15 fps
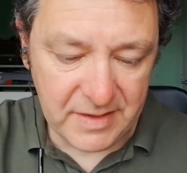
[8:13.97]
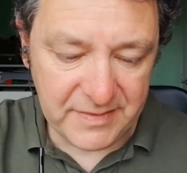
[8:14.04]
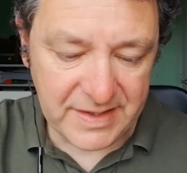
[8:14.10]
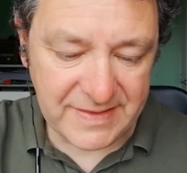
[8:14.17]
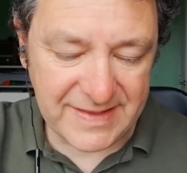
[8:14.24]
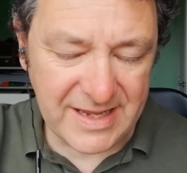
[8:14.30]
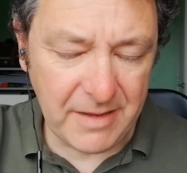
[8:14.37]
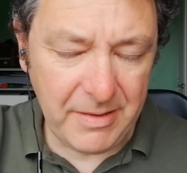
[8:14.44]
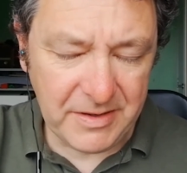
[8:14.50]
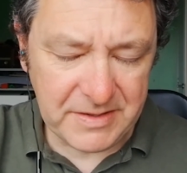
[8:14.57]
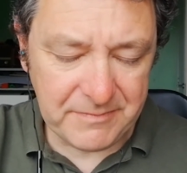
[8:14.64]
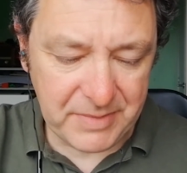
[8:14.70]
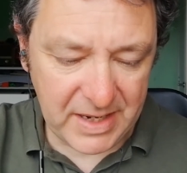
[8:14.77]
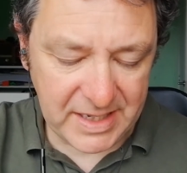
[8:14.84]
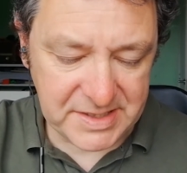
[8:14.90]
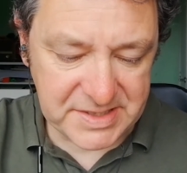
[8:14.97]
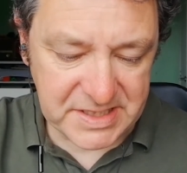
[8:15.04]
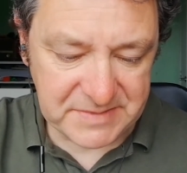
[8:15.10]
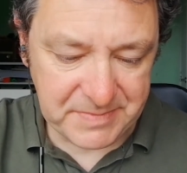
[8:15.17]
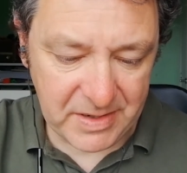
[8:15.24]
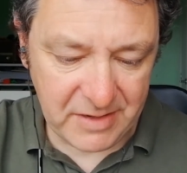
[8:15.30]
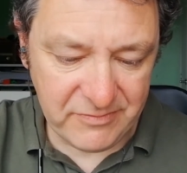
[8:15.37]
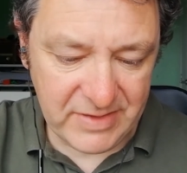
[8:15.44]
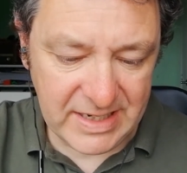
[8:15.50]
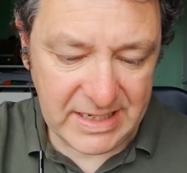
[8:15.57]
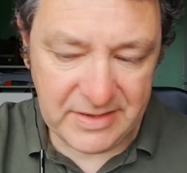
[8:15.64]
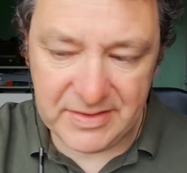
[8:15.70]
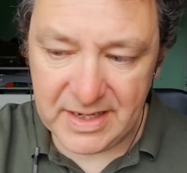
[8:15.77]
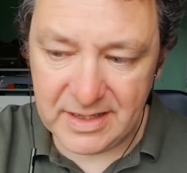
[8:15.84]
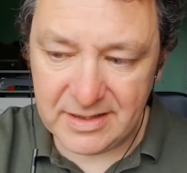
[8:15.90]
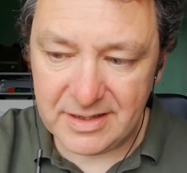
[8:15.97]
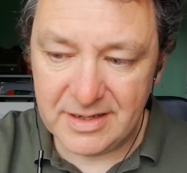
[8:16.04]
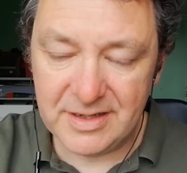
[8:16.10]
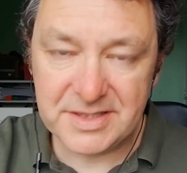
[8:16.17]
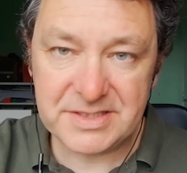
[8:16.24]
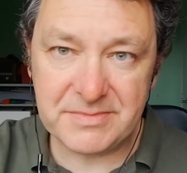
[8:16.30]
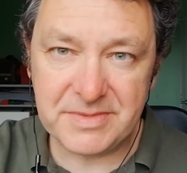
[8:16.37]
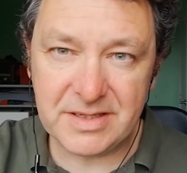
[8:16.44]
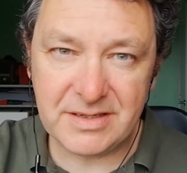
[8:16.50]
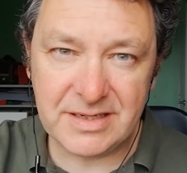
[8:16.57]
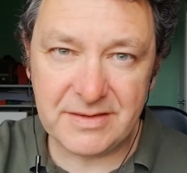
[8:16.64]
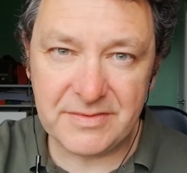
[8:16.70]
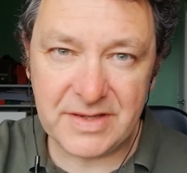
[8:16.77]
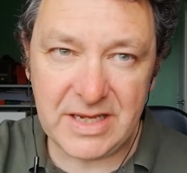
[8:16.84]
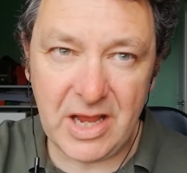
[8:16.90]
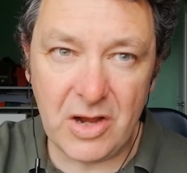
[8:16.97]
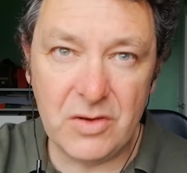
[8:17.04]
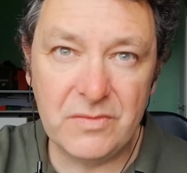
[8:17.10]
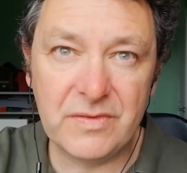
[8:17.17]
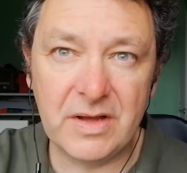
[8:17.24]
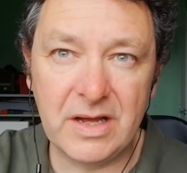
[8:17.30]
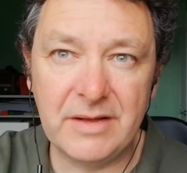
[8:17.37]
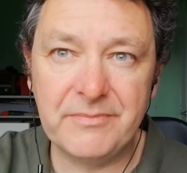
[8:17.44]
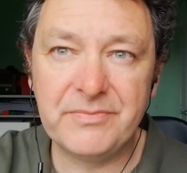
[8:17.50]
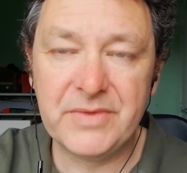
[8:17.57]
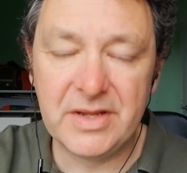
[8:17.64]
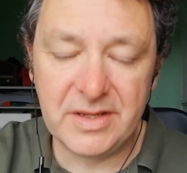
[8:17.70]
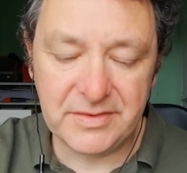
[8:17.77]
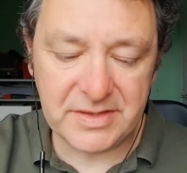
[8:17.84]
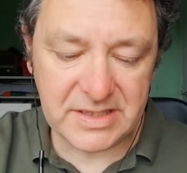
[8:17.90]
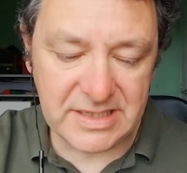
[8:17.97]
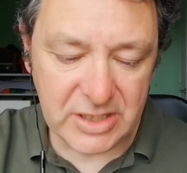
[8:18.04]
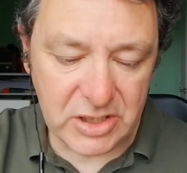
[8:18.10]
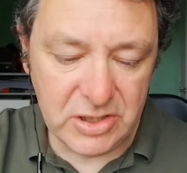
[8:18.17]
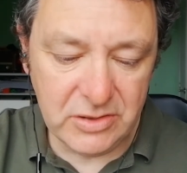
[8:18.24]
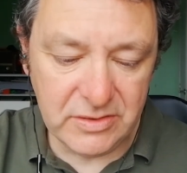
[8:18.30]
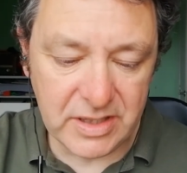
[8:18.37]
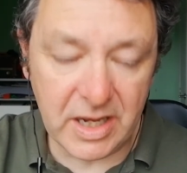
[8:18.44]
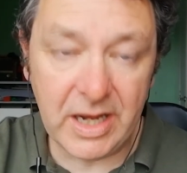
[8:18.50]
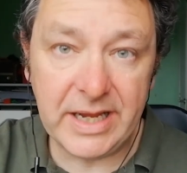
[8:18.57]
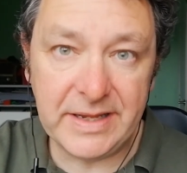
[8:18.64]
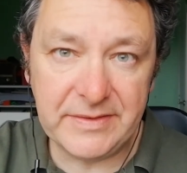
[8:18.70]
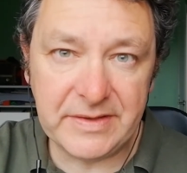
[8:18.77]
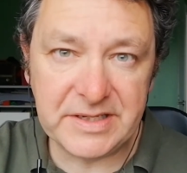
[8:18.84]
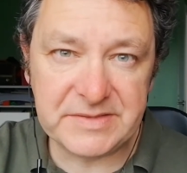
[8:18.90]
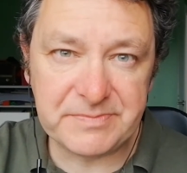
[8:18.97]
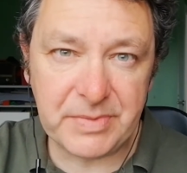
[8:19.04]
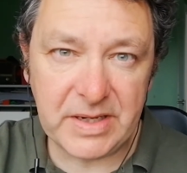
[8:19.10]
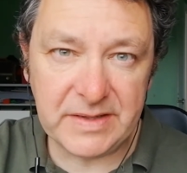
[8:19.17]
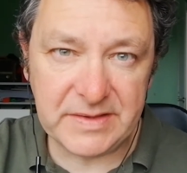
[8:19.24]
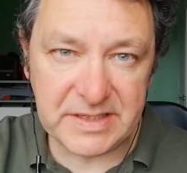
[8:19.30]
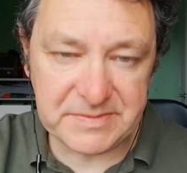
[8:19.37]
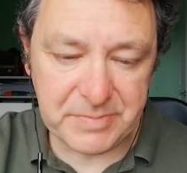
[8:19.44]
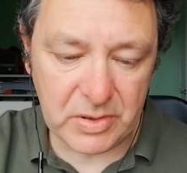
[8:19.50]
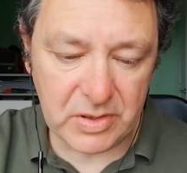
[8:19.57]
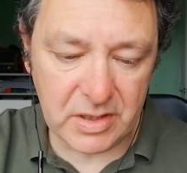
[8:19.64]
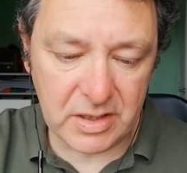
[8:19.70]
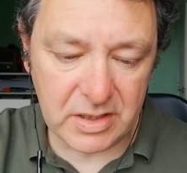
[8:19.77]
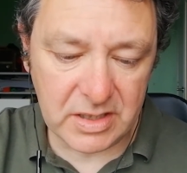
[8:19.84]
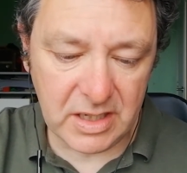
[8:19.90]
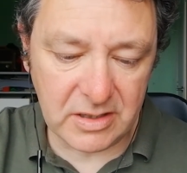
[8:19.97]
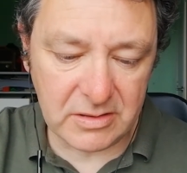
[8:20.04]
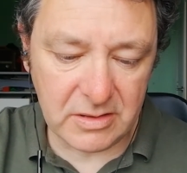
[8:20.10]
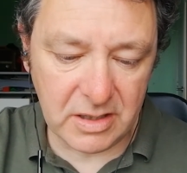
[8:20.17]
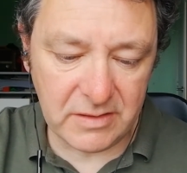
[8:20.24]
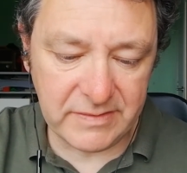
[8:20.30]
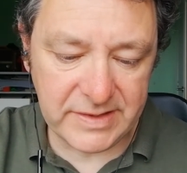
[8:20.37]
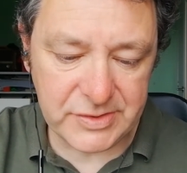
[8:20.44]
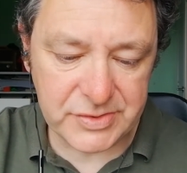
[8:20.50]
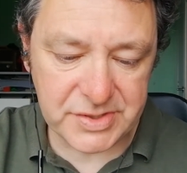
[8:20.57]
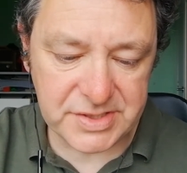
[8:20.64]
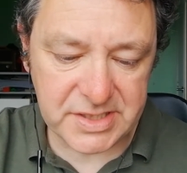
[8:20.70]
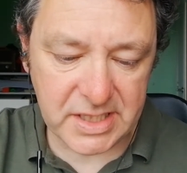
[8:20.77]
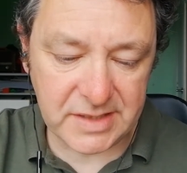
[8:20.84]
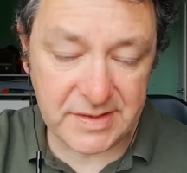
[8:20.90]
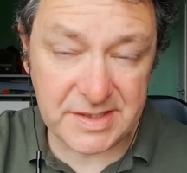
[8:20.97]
They come out in places, but I really think some of the lacunae in this book are interesting.